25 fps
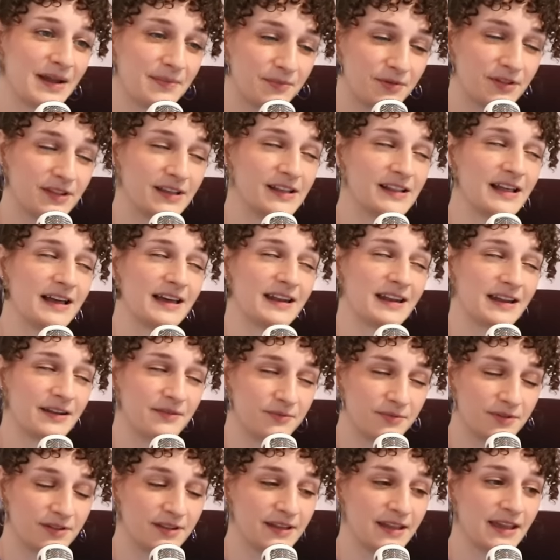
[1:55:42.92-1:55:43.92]
I'm really glad. I
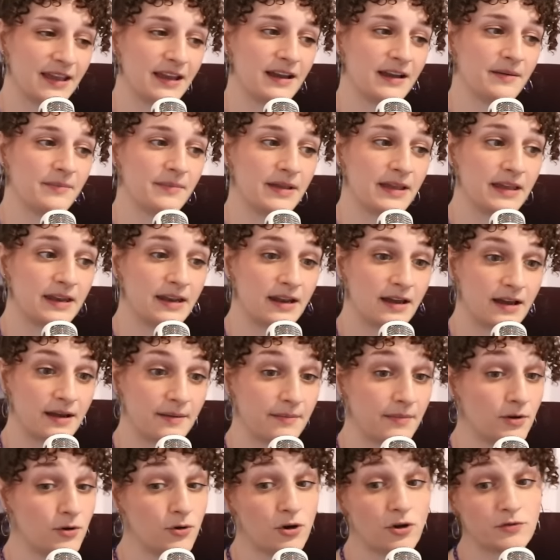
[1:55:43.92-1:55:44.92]
really am. And
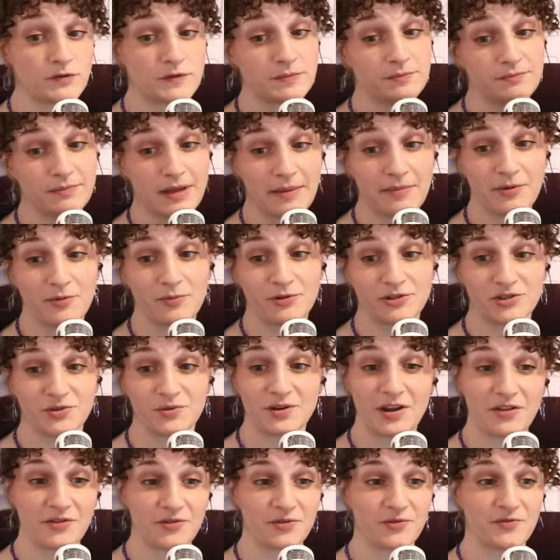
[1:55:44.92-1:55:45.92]
um, who knows? Maybe we'll
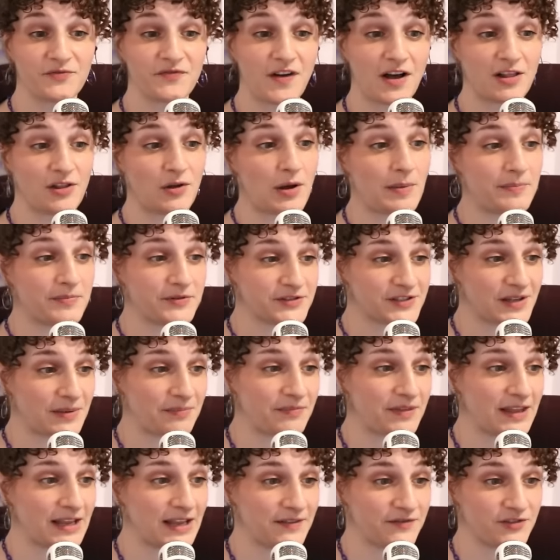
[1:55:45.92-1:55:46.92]
do another follow up or
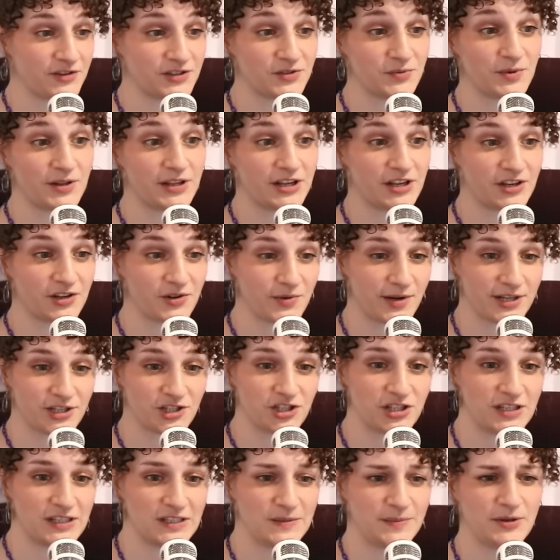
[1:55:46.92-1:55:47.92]
something if there's really good
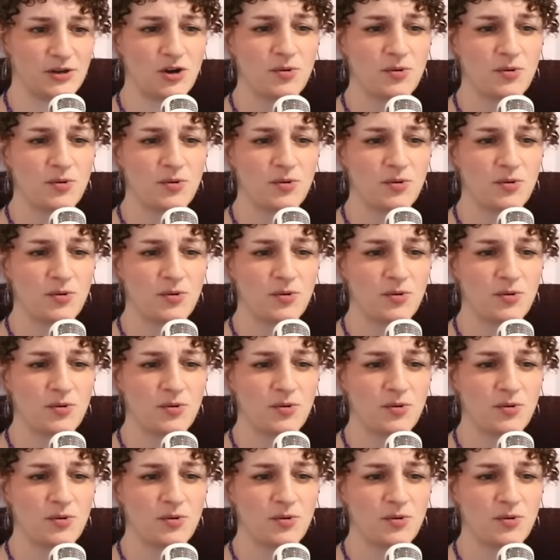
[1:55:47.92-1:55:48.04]
questions.